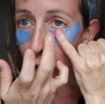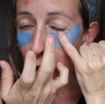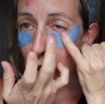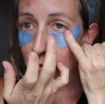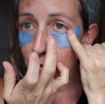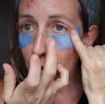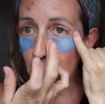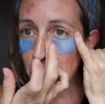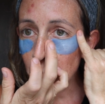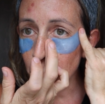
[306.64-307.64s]
I
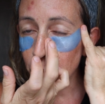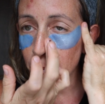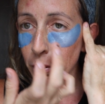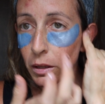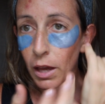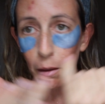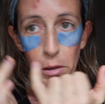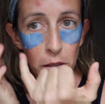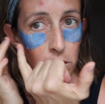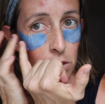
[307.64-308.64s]
follow the big
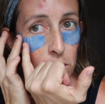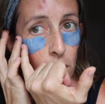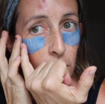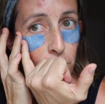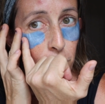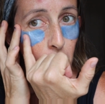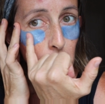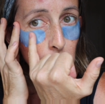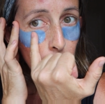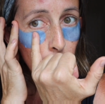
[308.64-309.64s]
chemists, I
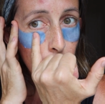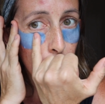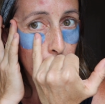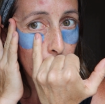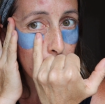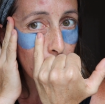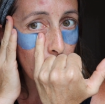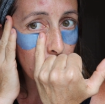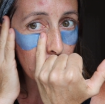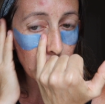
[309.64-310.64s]
follow the big
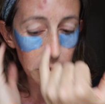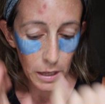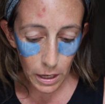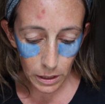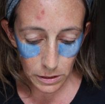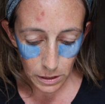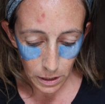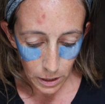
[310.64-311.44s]
bloggers, and